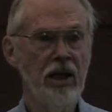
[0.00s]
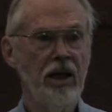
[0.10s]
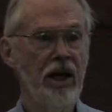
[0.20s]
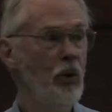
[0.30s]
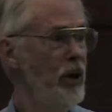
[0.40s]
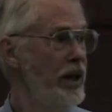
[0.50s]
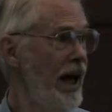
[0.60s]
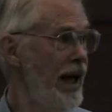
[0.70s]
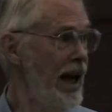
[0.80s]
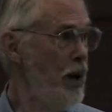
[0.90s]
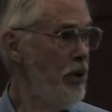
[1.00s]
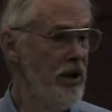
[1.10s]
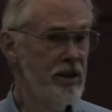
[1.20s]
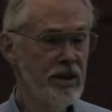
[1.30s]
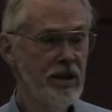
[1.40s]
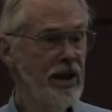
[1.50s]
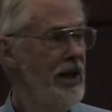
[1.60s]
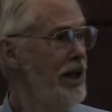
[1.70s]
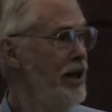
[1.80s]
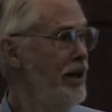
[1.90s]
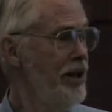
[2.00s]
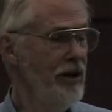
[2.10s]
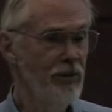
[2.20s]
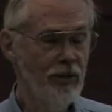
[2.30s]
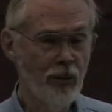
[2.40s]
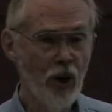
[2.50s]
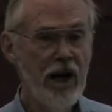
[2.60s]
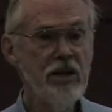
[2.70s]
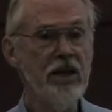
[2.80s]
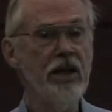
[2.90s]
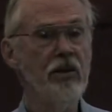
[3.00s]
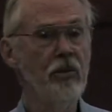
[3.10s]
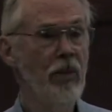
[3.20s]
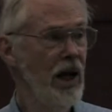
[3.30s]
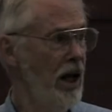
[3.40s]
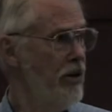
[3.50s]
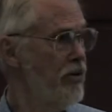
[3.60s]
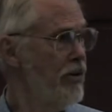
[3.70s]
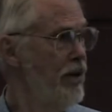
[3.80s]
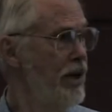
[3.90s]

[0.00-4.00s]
And when that happens, the brazing melts.